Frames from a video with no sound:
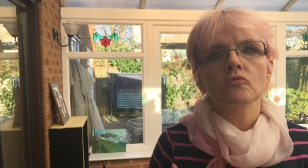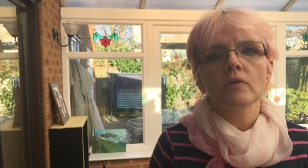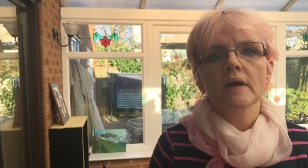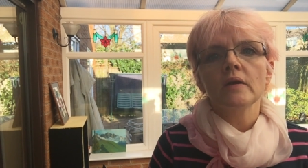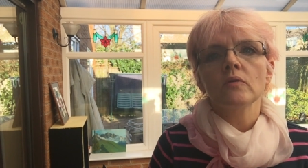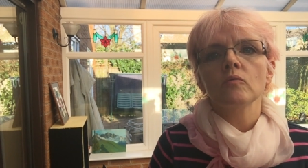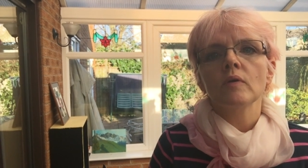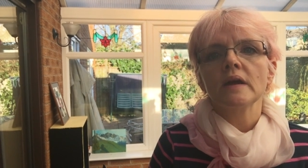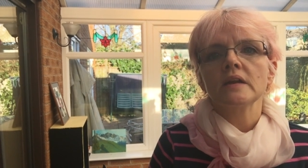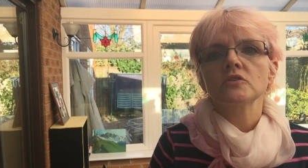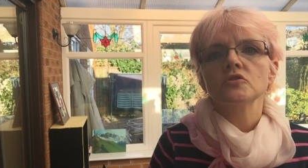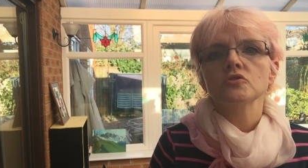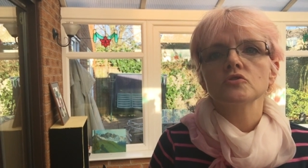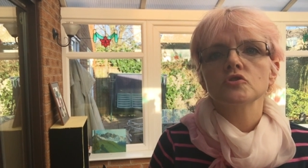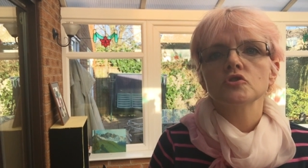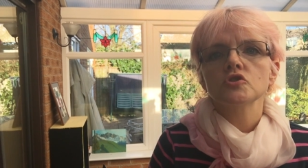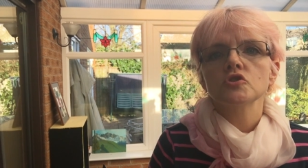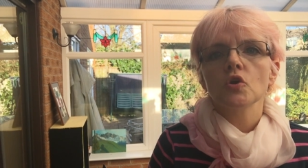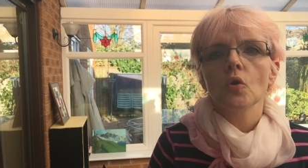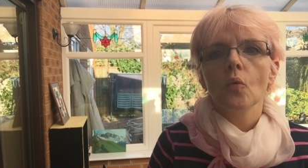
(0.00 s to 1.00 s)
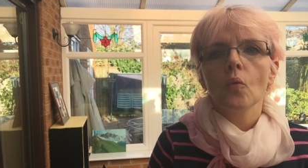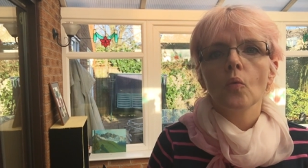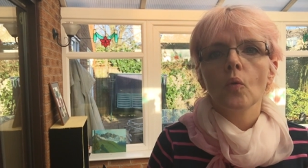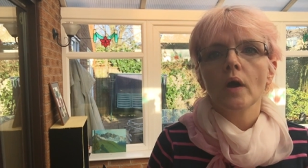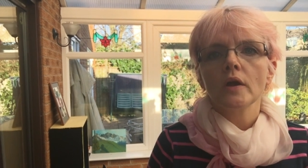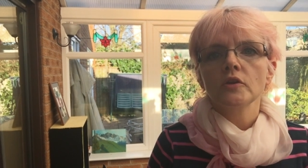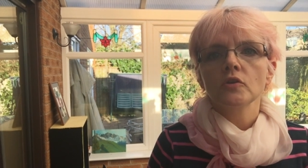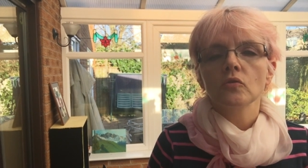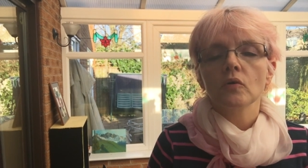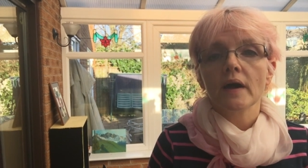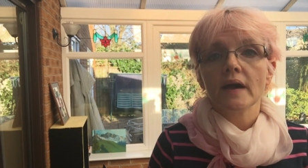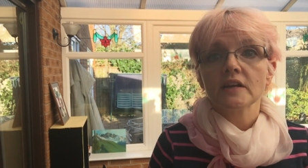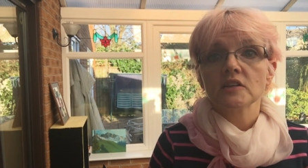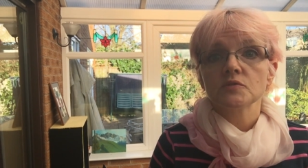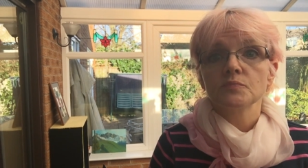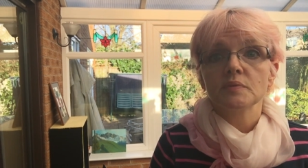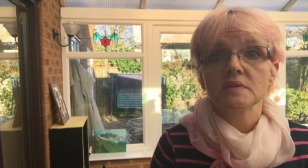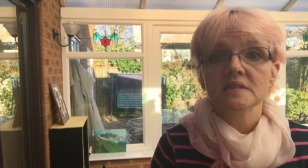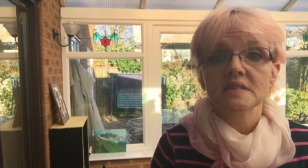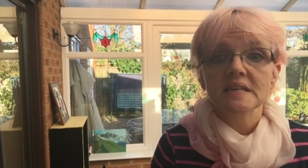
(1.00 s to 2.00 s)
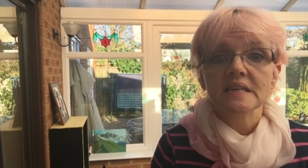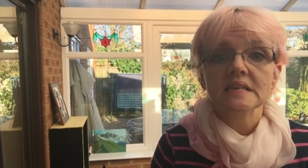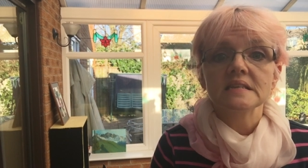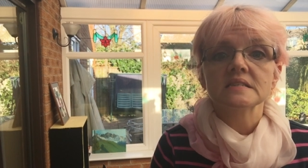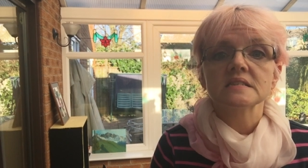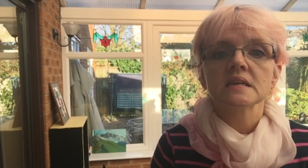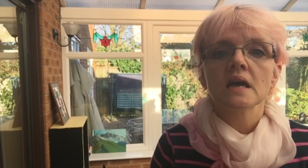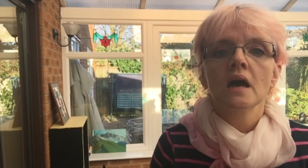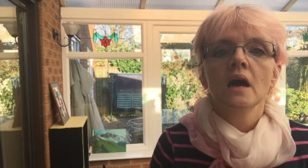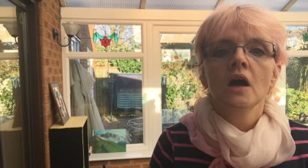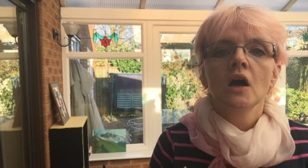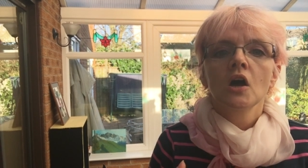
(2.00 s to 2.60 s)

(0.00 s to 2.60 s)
great way to show your expertise.